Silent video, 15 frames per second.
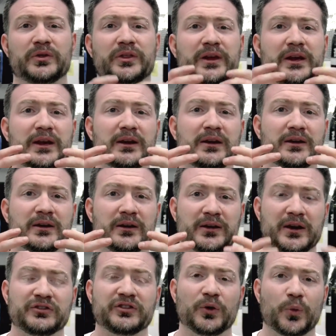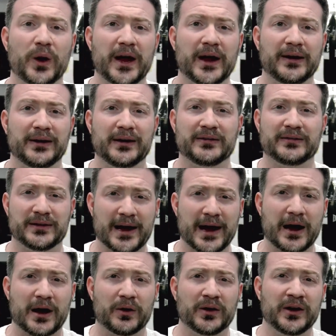The condition red is
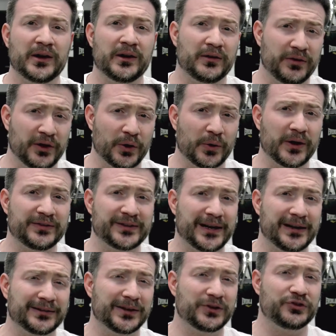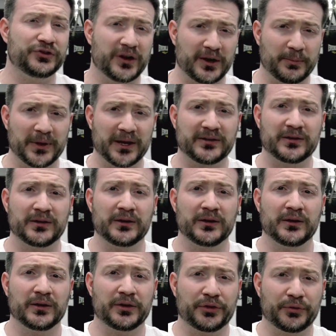now there is a legitimate
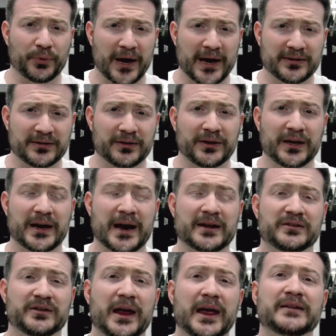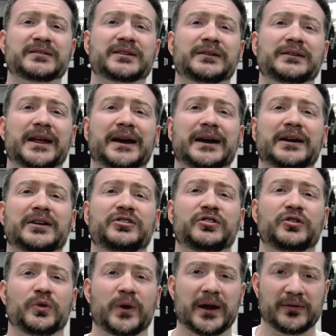threat that has escalated
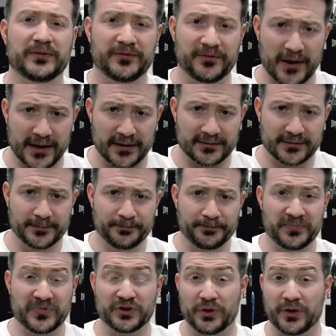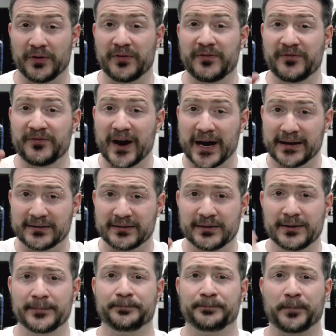into a fight. So the fight
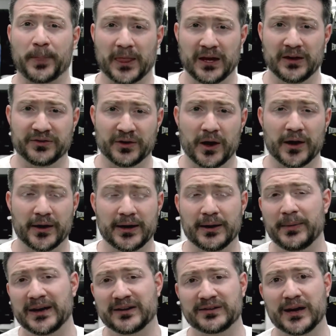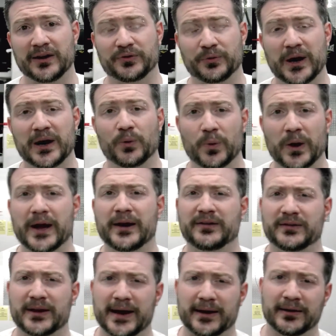is on, and it makes sense, right? Red
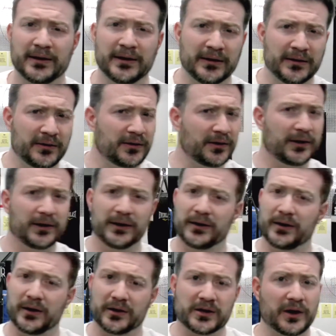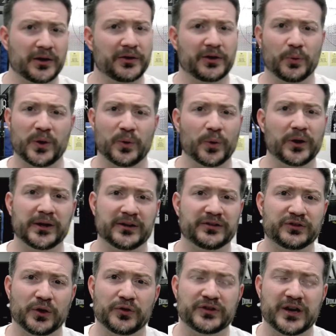is like a color that we really
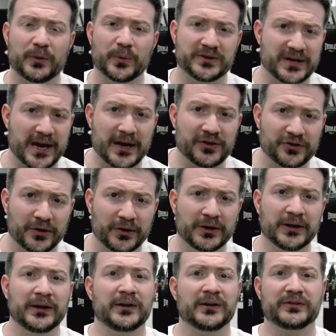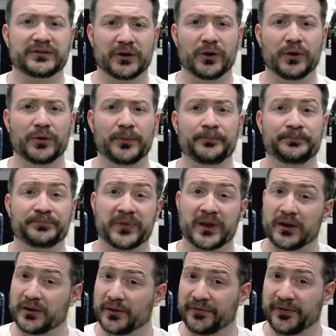associate with danger, so
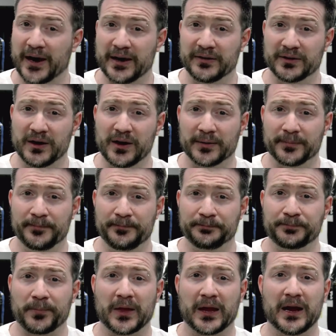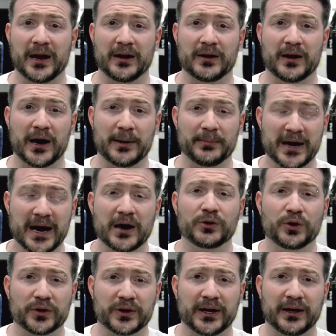the fight is on. And I'm now
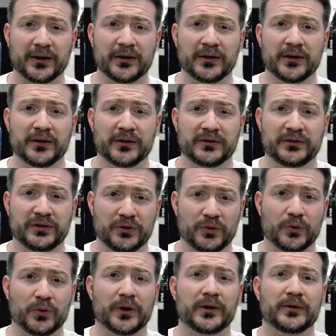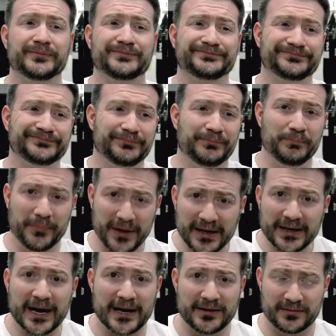looking to
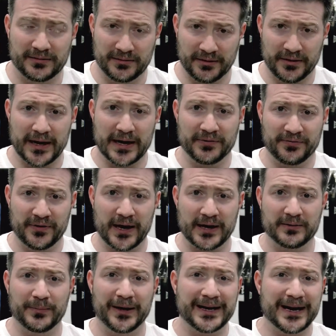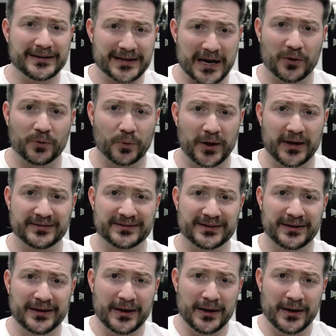mitigate that fight, mitigate that risk.